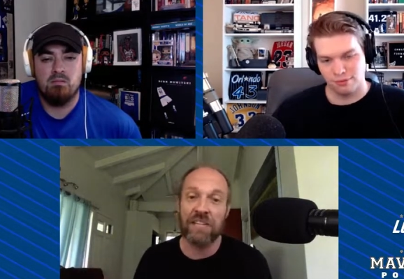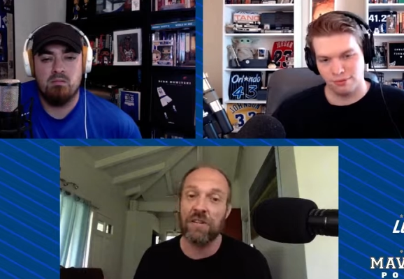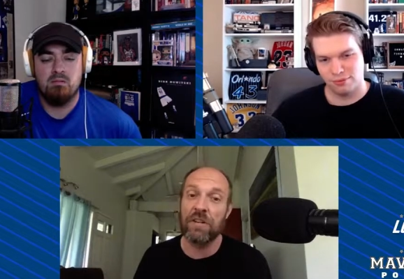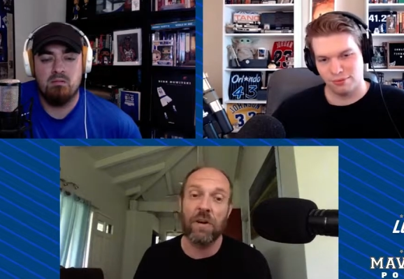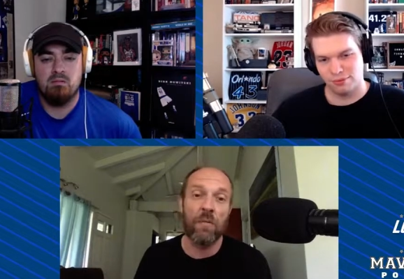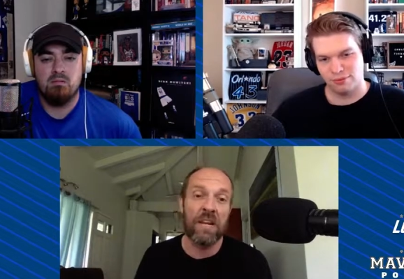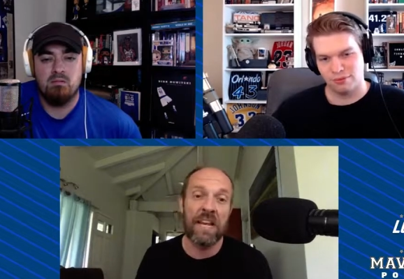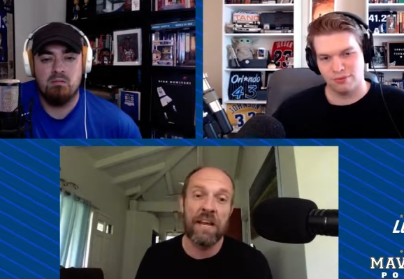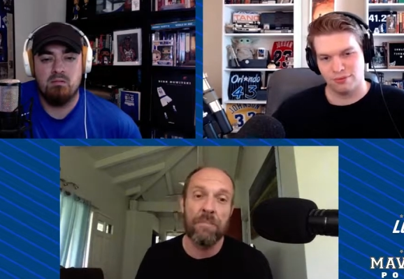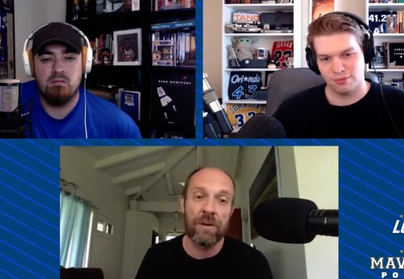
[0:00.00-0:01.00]
Speaker 1: So, you know, when
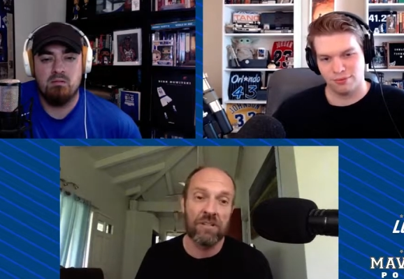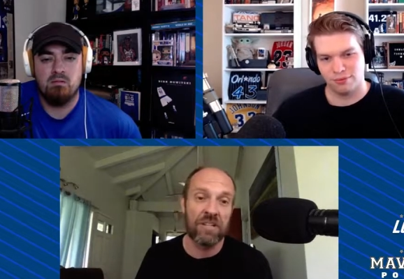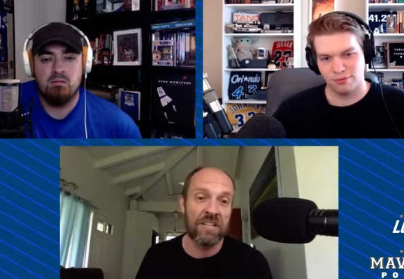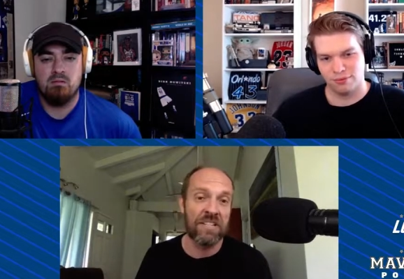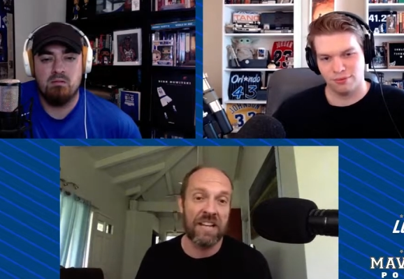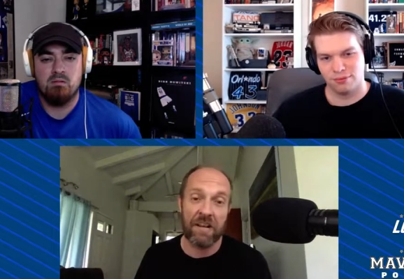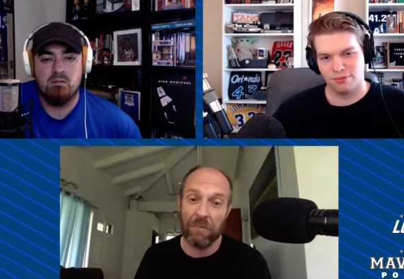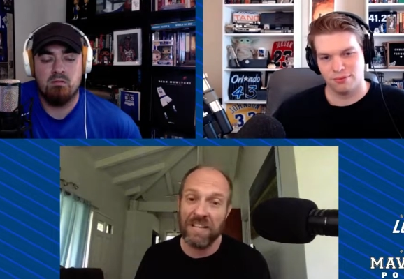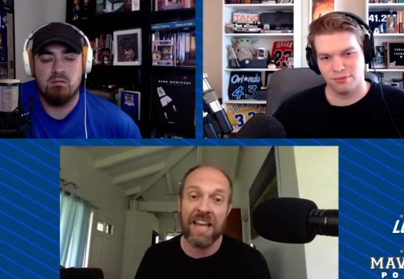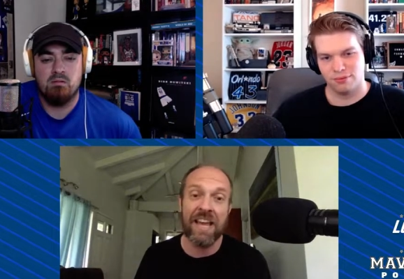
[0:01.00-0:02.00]
he pushes, and it
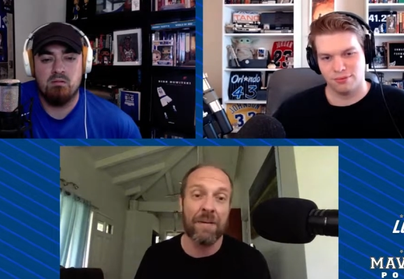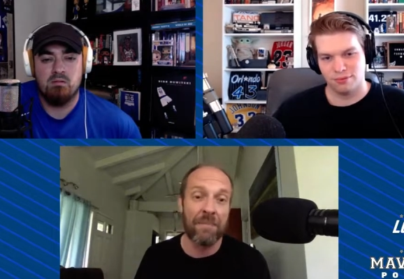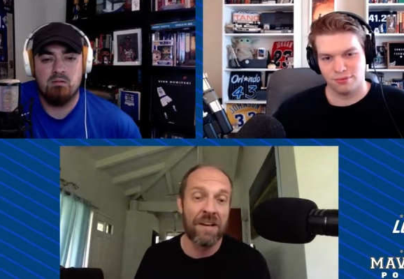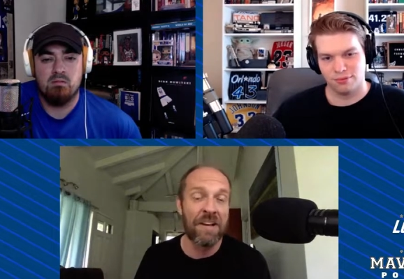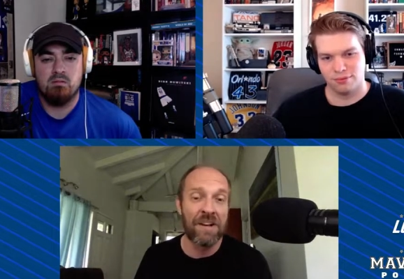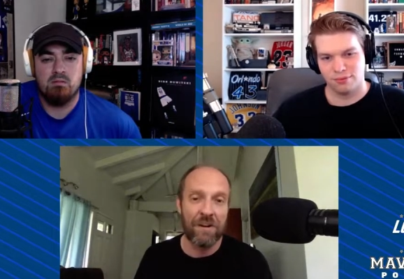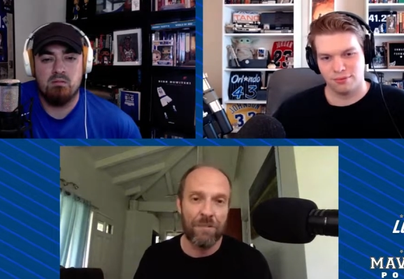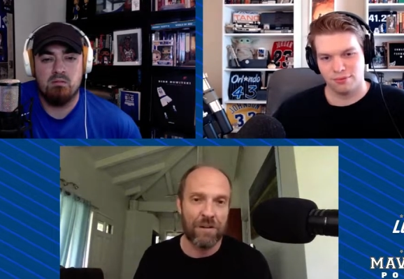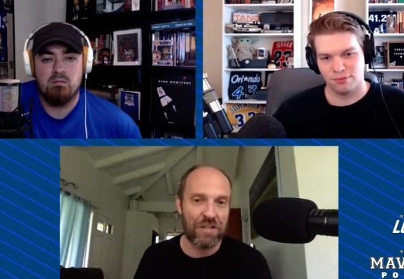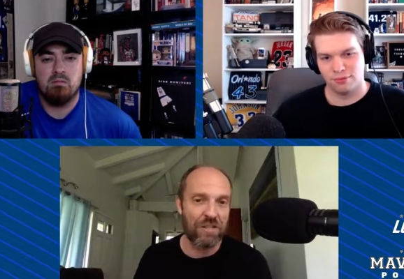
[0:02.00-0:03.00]
was him
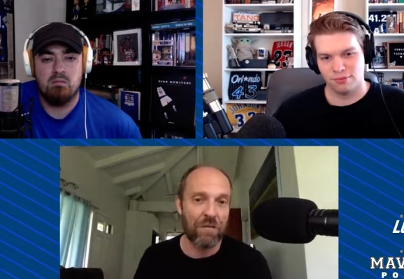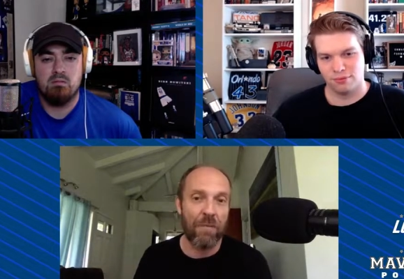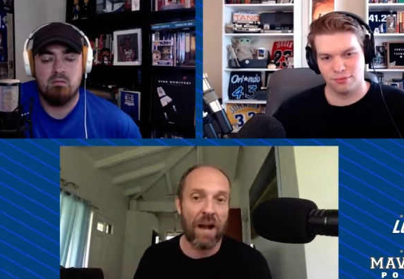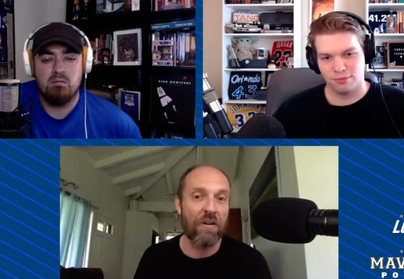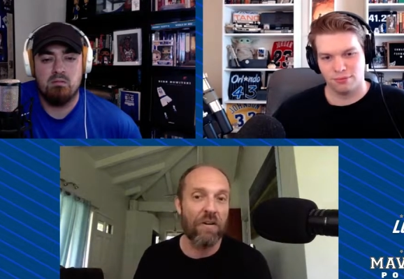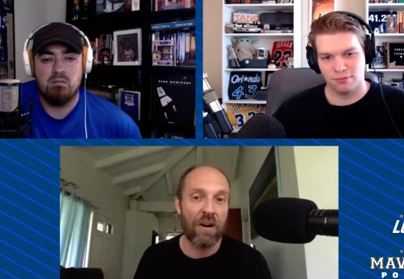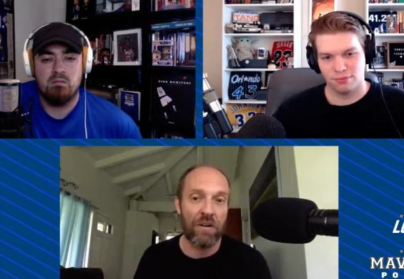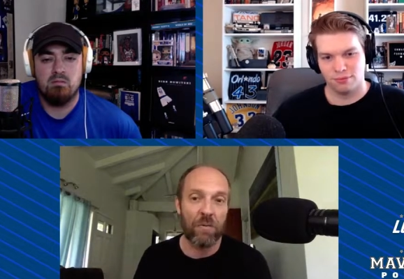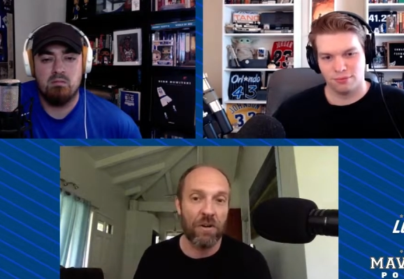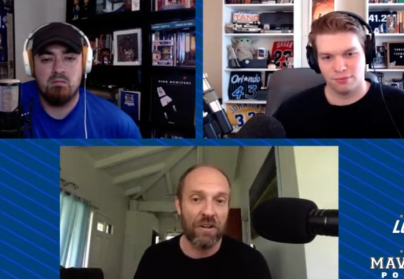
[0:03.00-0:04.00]
who pushes for Michael
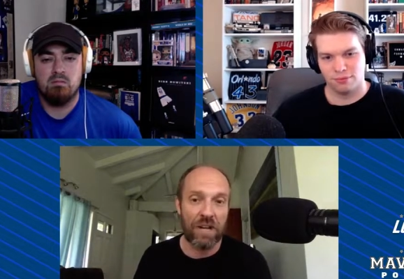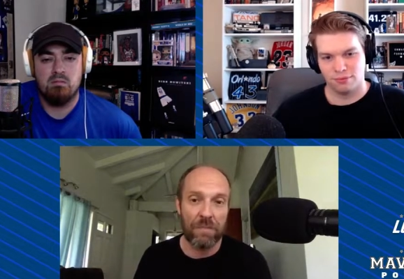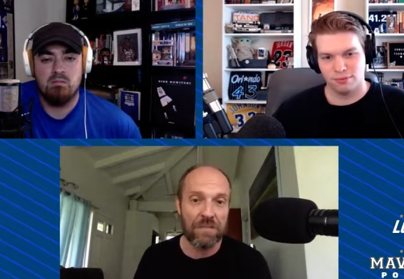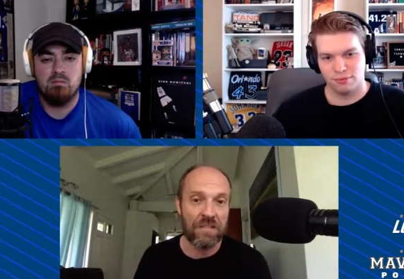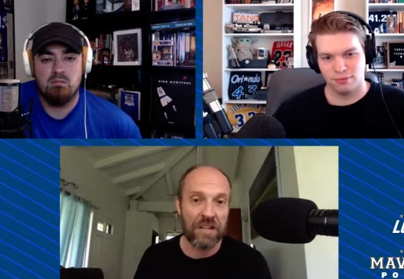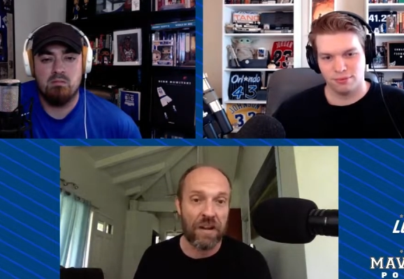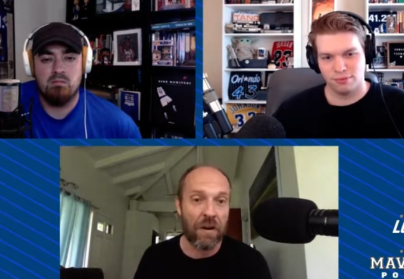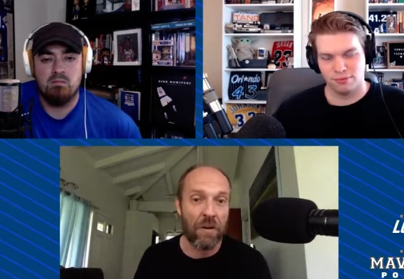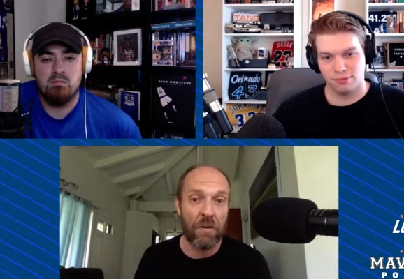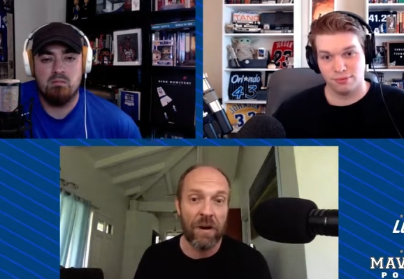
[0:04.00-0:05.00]
Carter Williams to
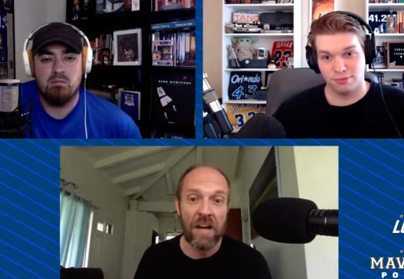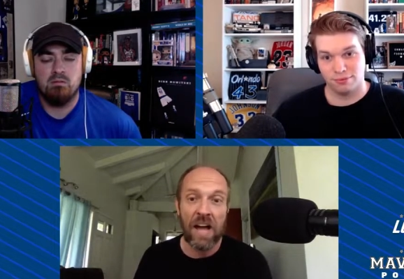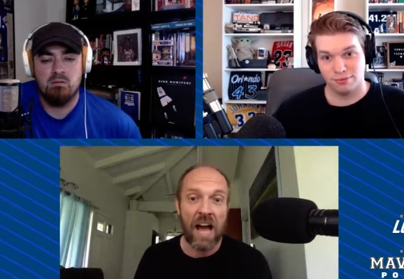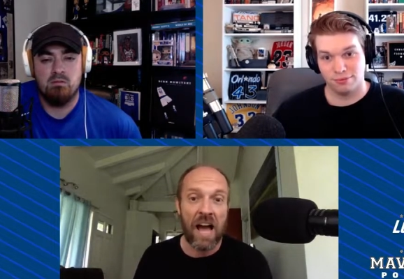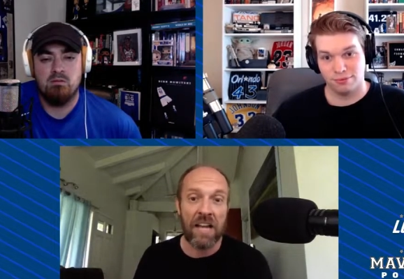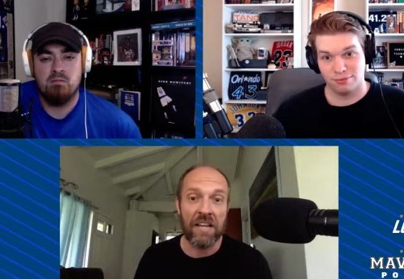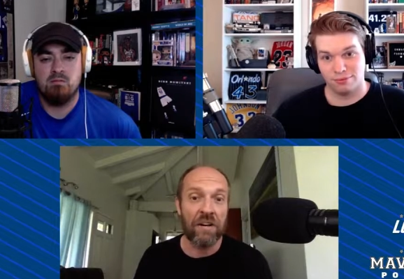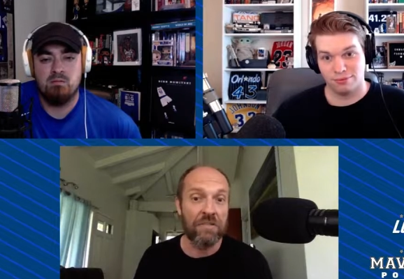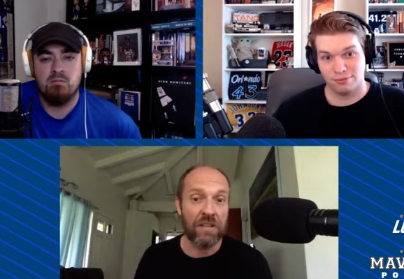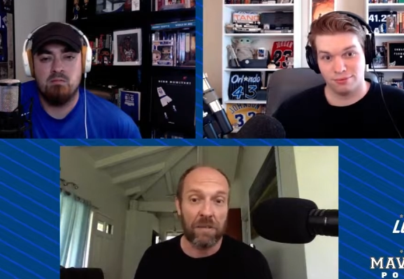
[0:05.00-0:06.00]
go, uh, you
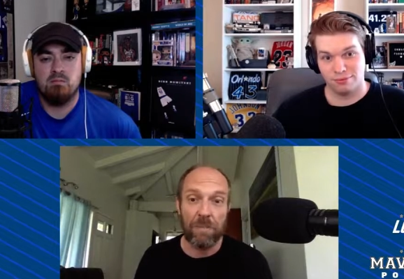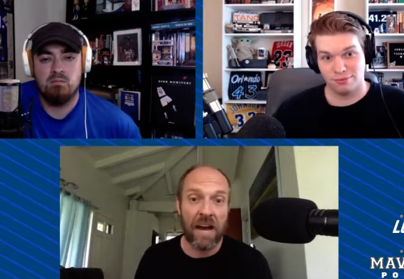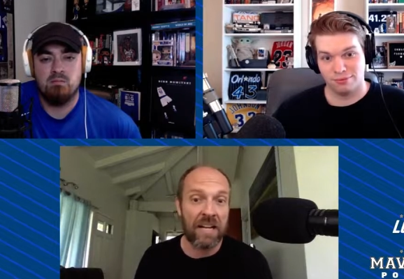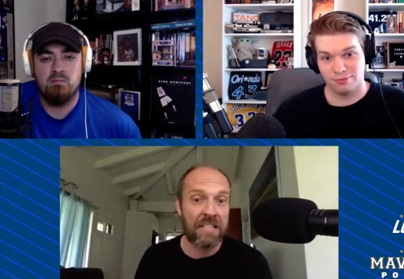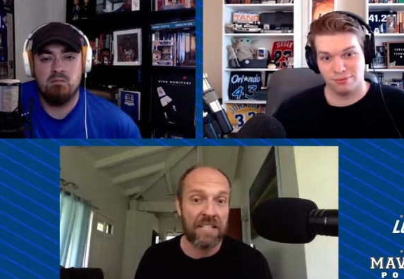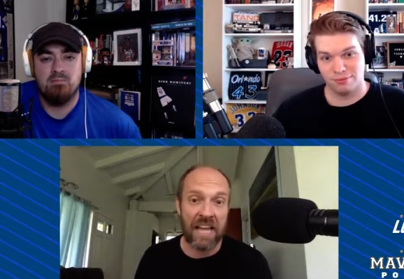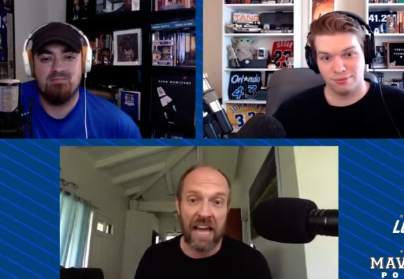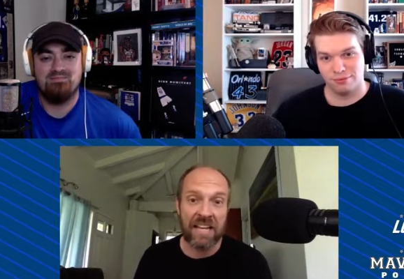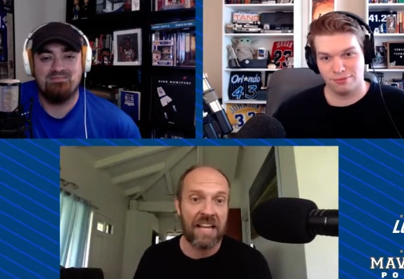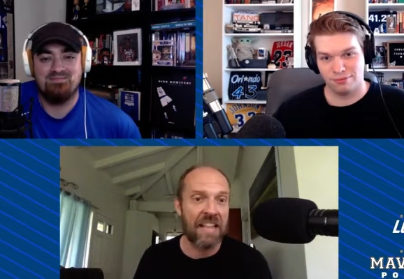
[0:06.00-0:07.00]
know, to the Bucks in
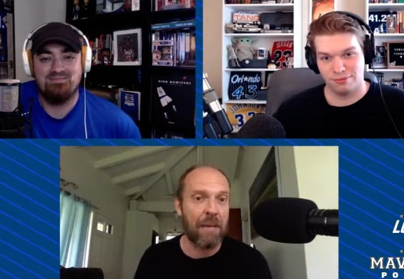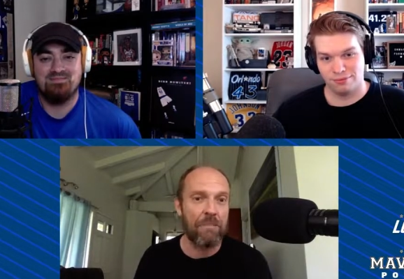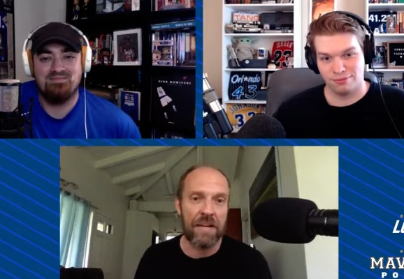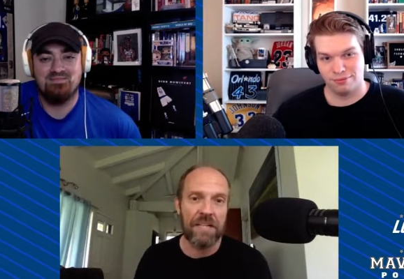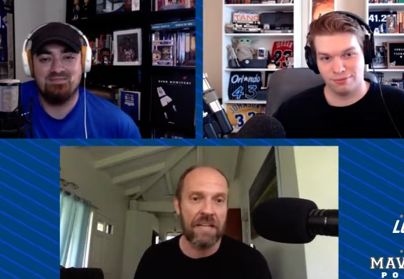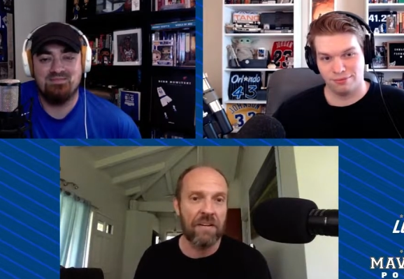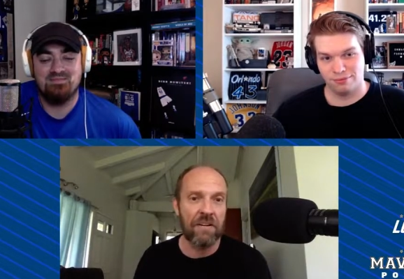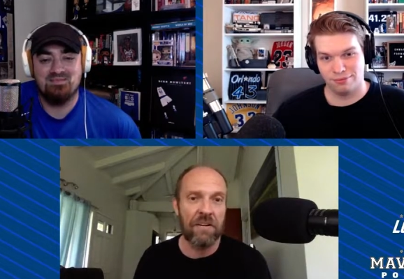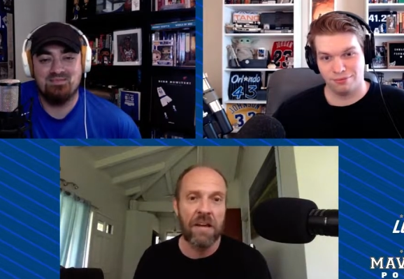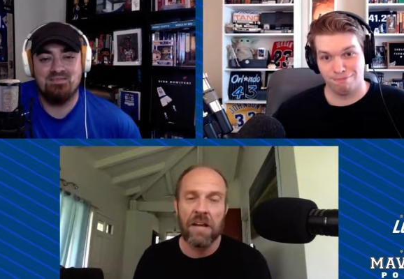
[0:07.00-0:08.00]
that in that big
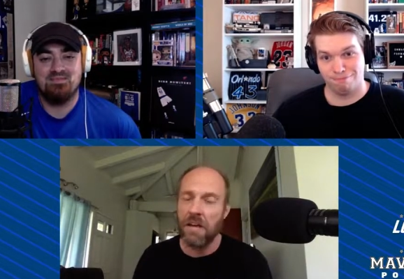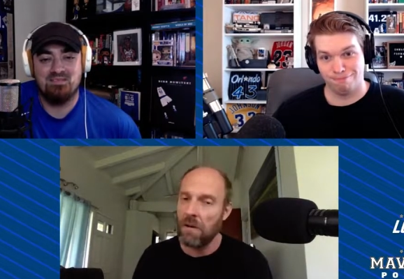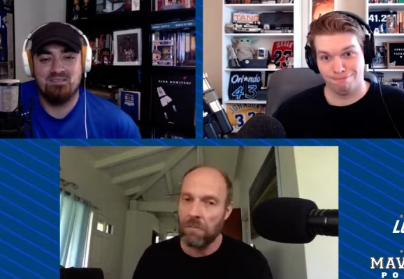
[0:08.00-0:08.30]
deal,